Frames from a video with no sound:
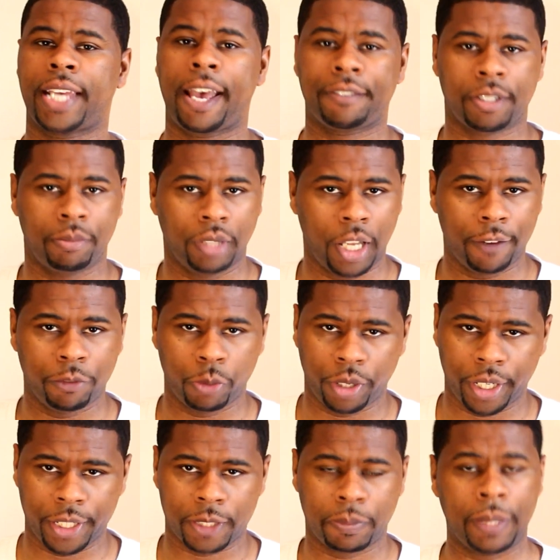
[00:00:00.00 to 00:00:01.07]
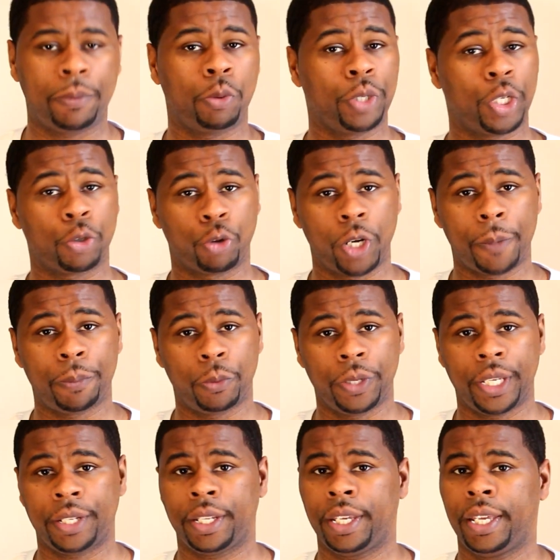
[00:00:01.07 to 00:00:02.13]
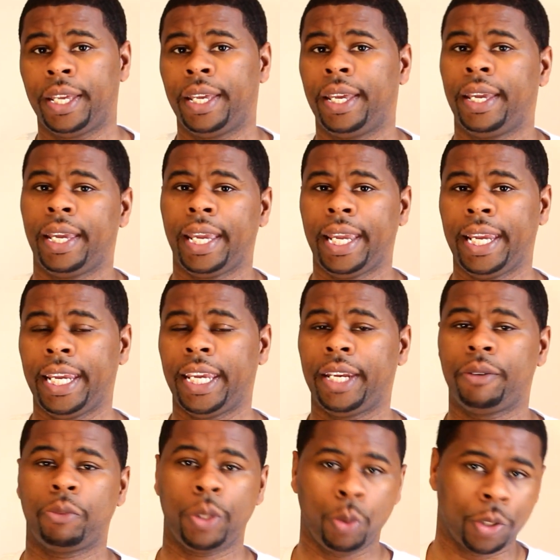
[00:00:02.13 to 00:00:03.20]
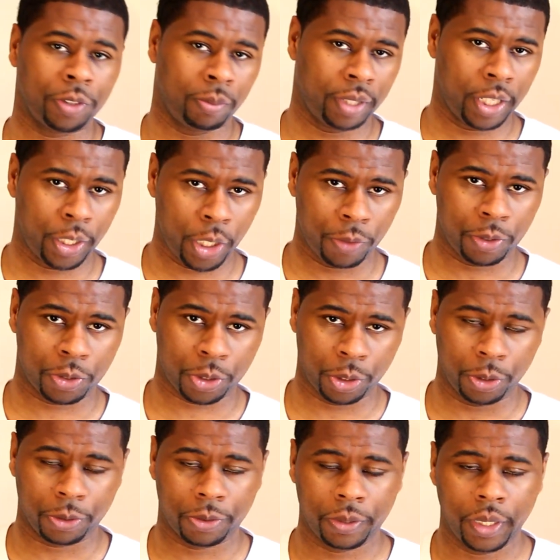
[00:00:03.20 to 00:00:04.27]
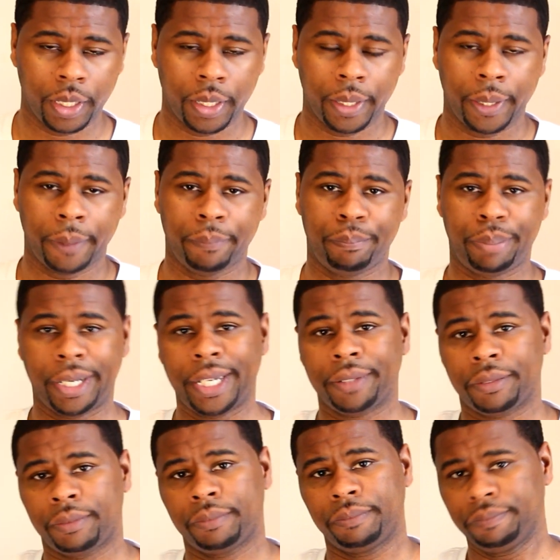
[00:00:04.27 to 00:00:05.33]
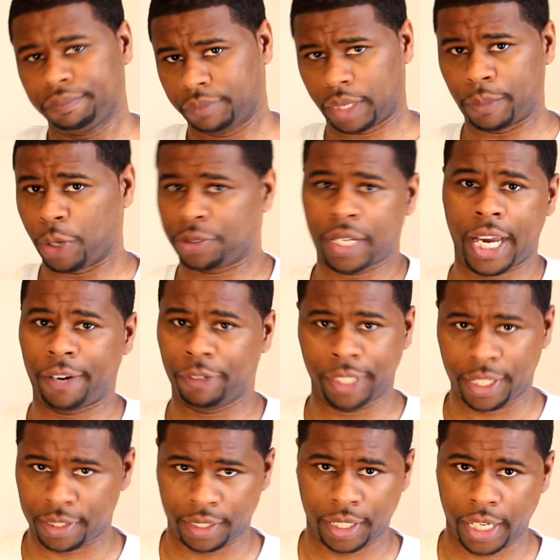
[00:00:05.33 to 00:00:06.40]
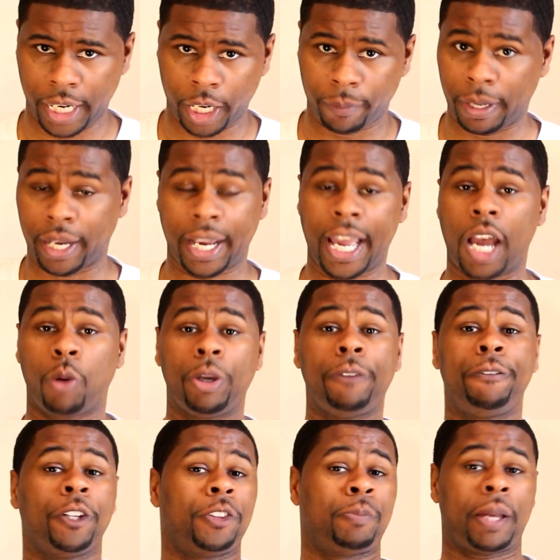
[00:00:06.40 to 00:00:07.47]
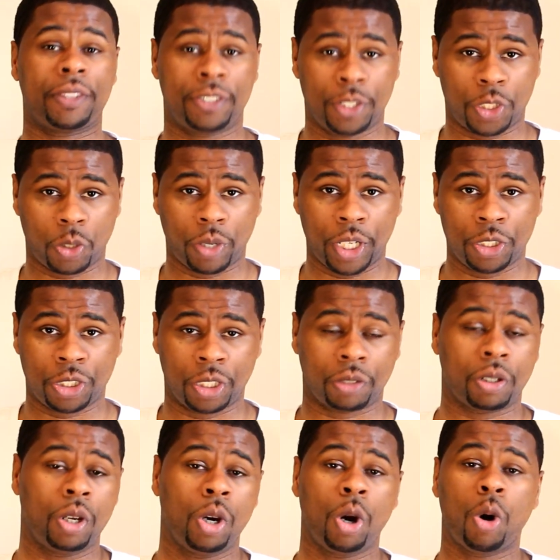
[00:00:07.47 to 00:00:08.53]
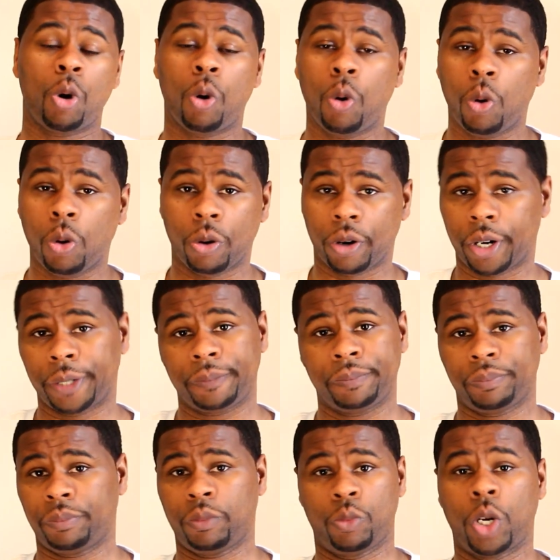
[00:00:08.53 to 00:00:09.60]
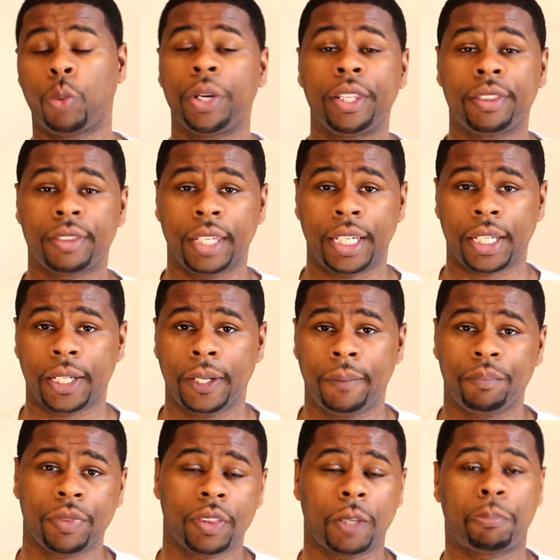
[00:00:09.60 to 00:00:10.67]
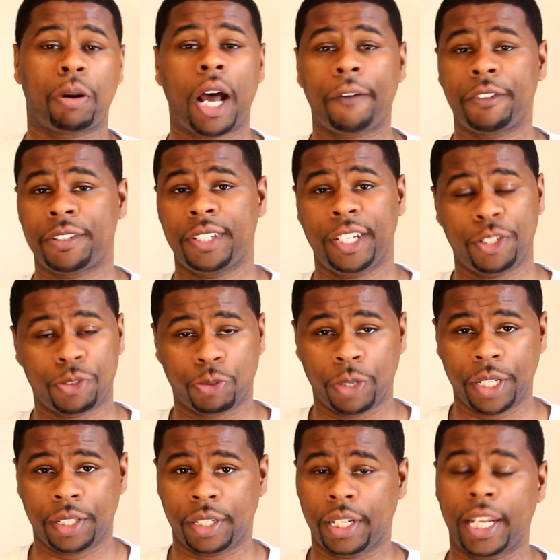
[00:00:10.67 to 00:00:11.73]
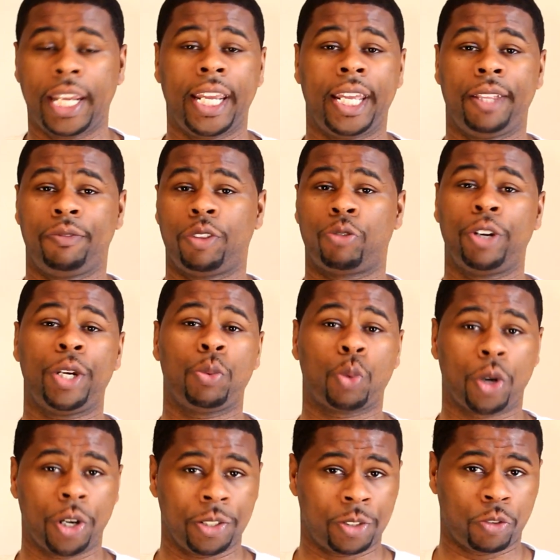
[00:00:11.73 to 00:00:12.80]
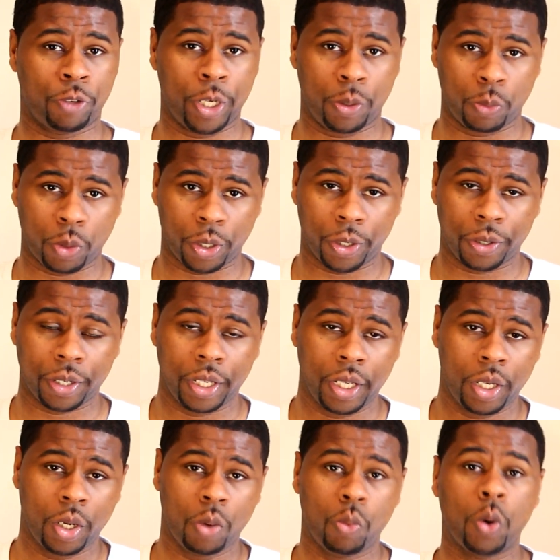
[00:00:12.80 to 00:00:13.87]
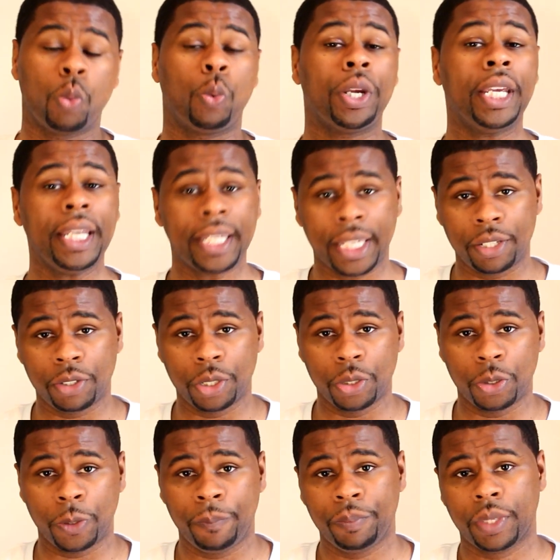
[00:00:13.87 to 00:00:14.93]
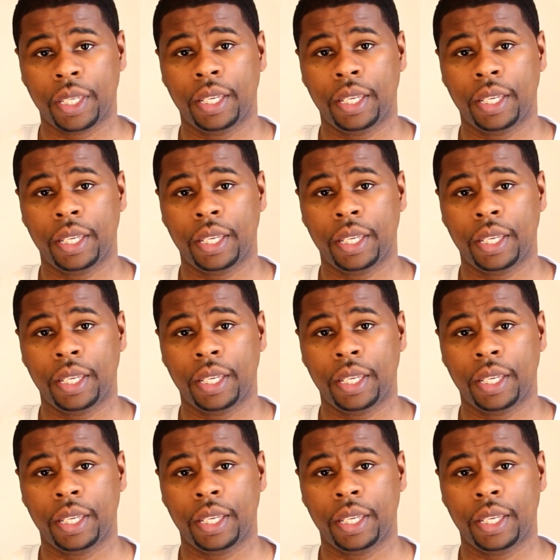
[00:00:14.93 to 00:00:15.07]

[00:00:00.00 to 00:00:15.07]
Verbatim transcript: have some loved ones, people we grew up with, and we want them to know the truth. But the Most High really doesn't care about how we feel about the situation or what we think. The prophecy is written, and the written word is the written word. What we can do